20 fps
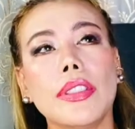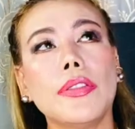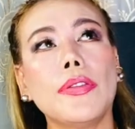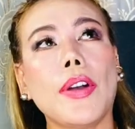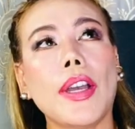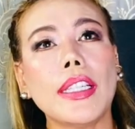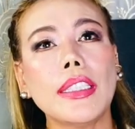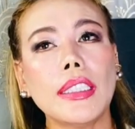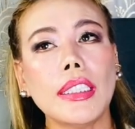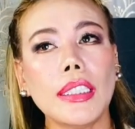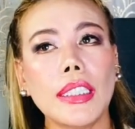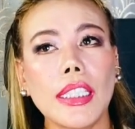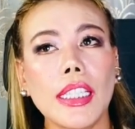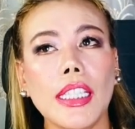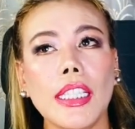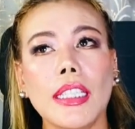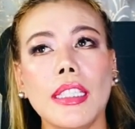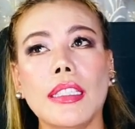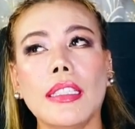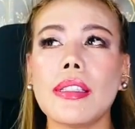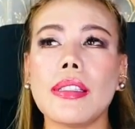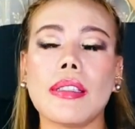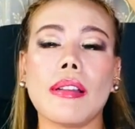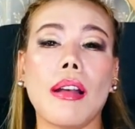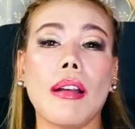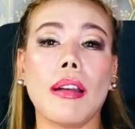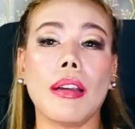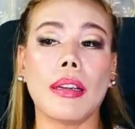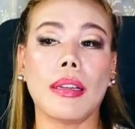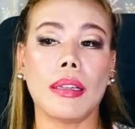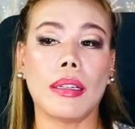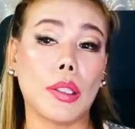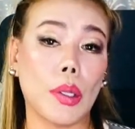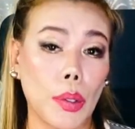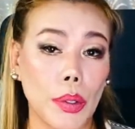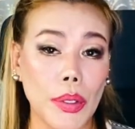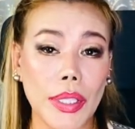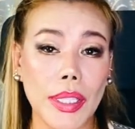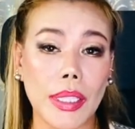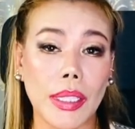Vinyl inks are
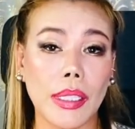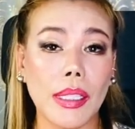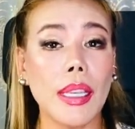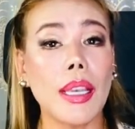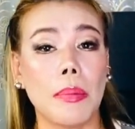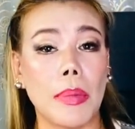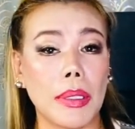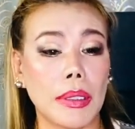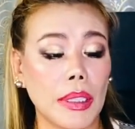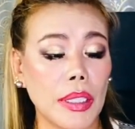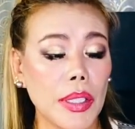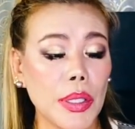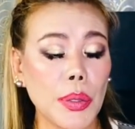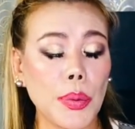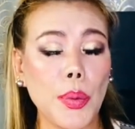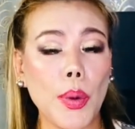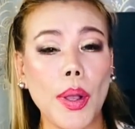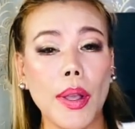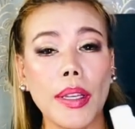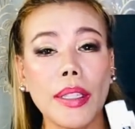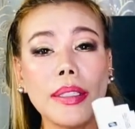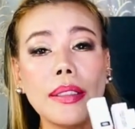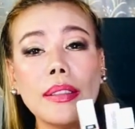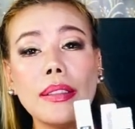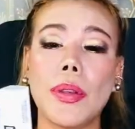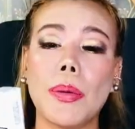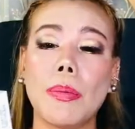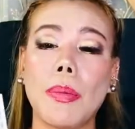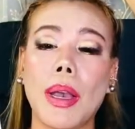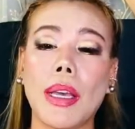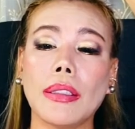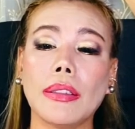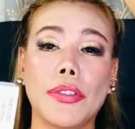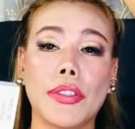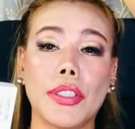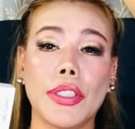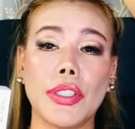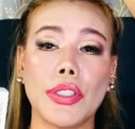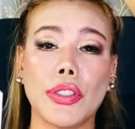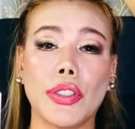glossy, but this one, the matte
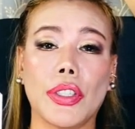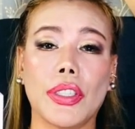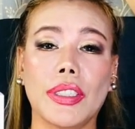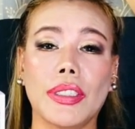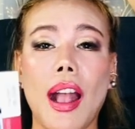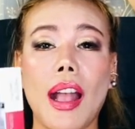version.